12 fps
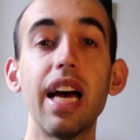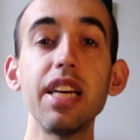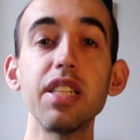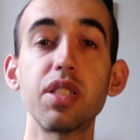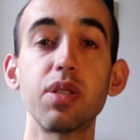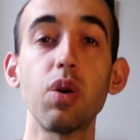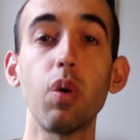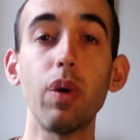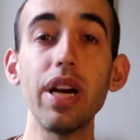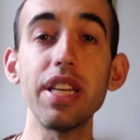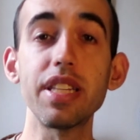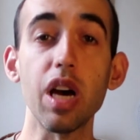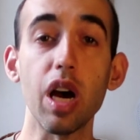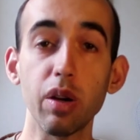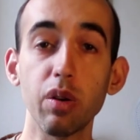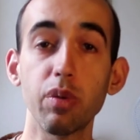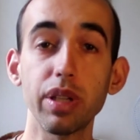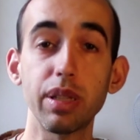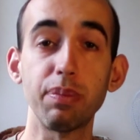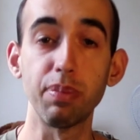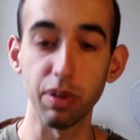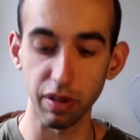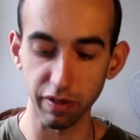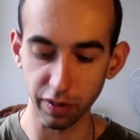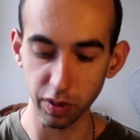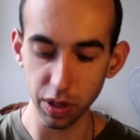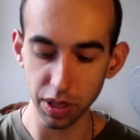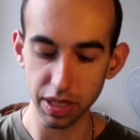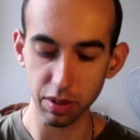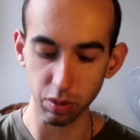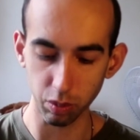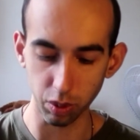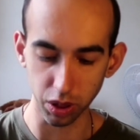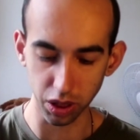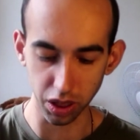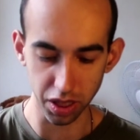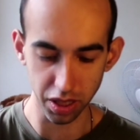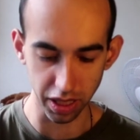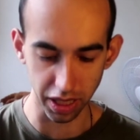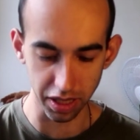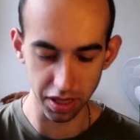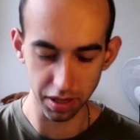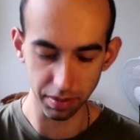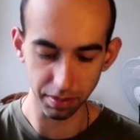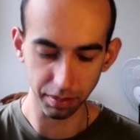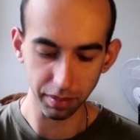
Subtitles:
As always, I will read the plot first, which says,